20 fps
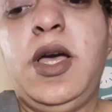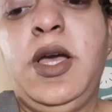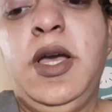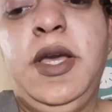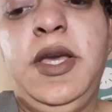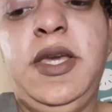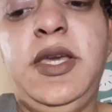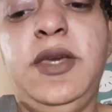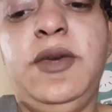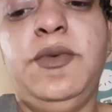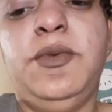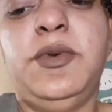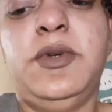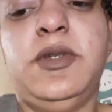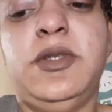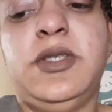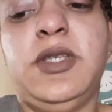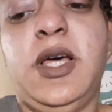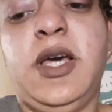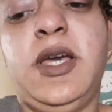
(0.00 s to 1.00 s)
he
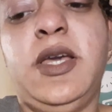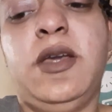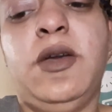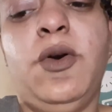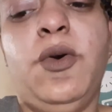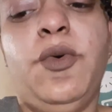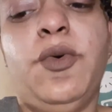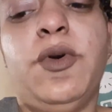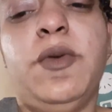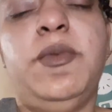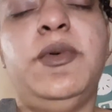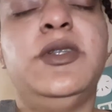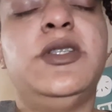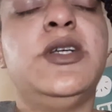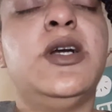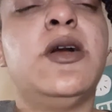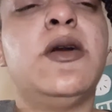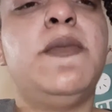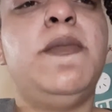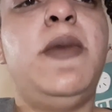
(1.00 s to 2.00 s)
was like horrible
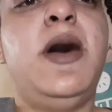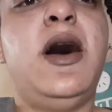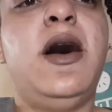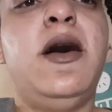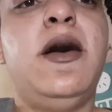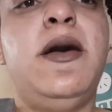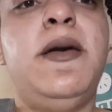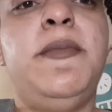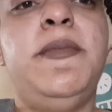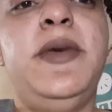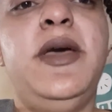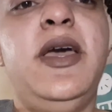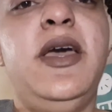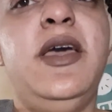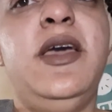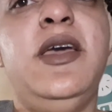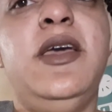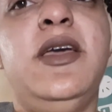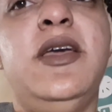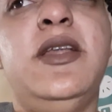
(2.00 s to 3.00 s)
to her mom
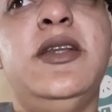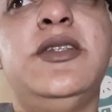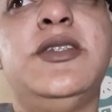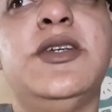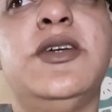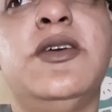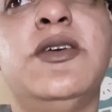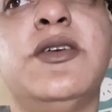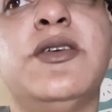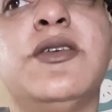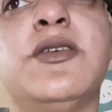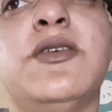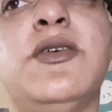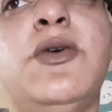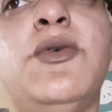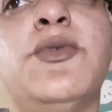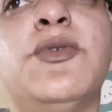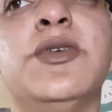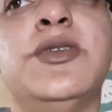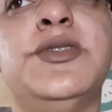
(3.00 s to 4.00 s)
and to her
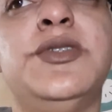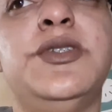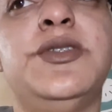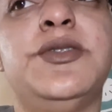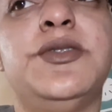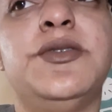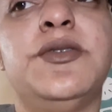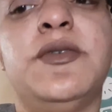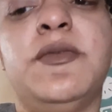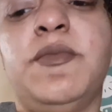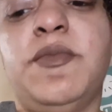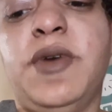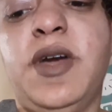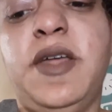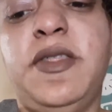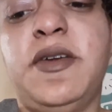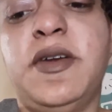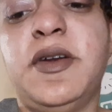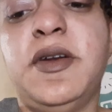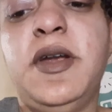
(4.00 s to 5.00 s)
older sister and
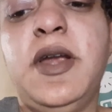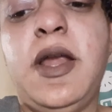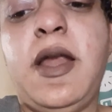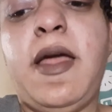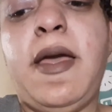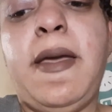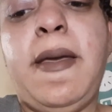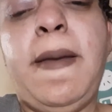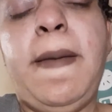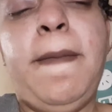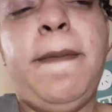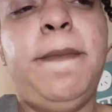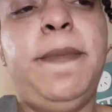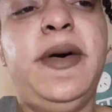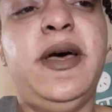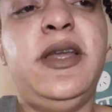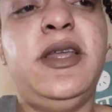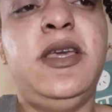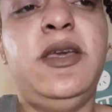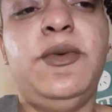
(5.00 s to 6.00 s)
brother,
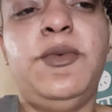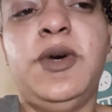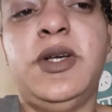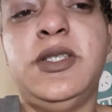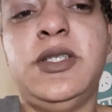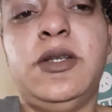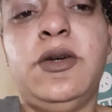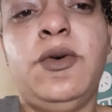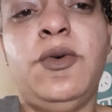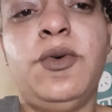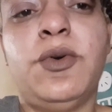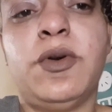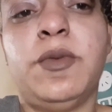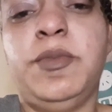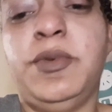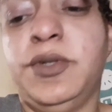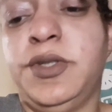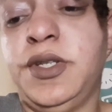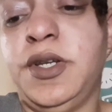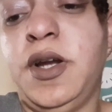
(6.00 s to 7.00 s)
but he wasn't
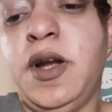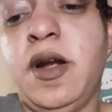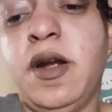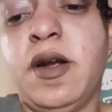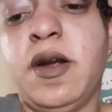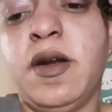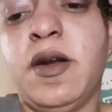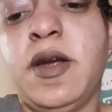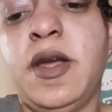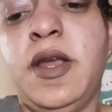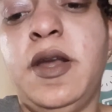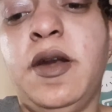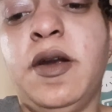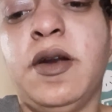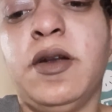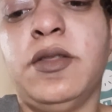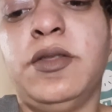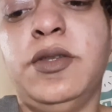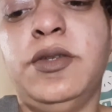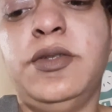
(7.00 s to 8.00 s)
horrible to her and
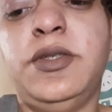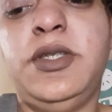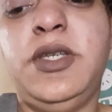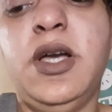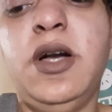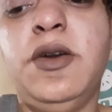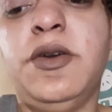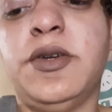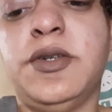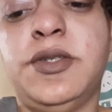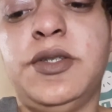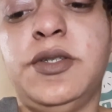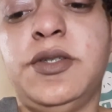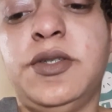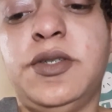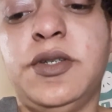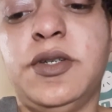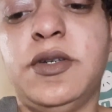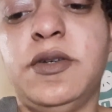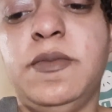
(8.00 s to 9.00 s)
her younger
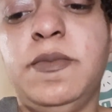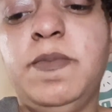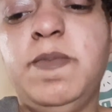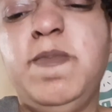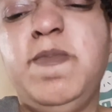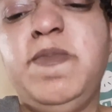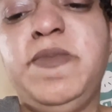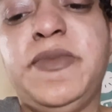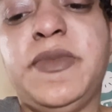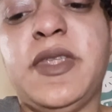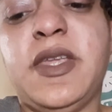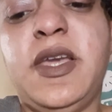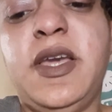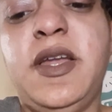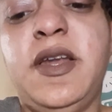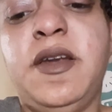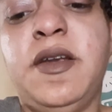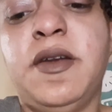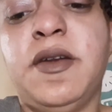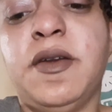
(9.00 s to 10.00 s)
sister
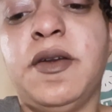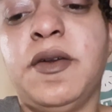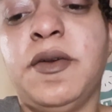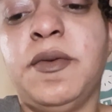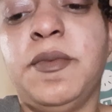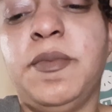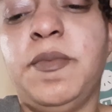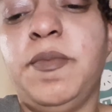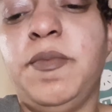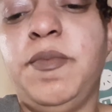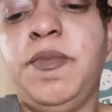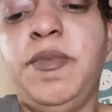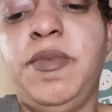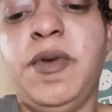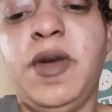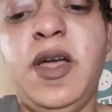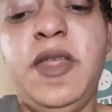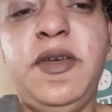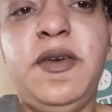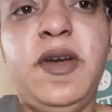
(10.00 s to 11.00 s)
and her
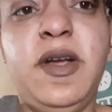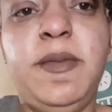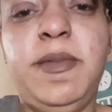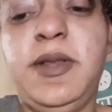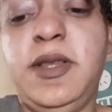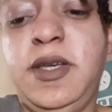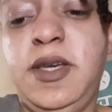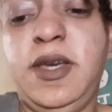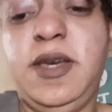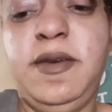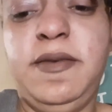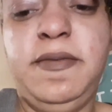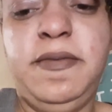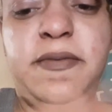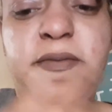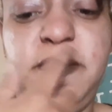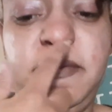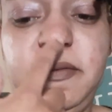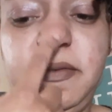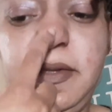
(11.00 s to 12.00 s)
brother, I believe.
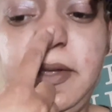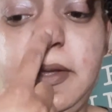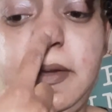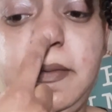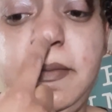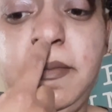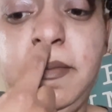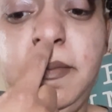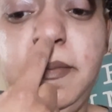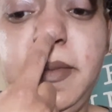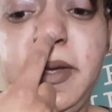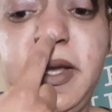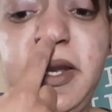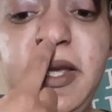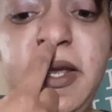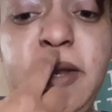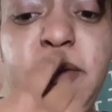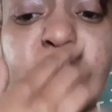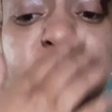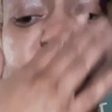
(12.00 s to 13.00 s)
But
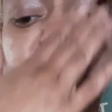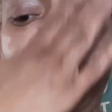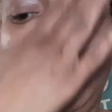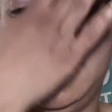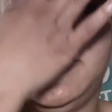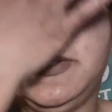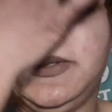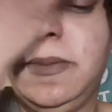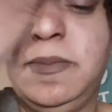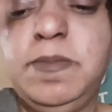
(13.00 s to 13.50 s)
anyways,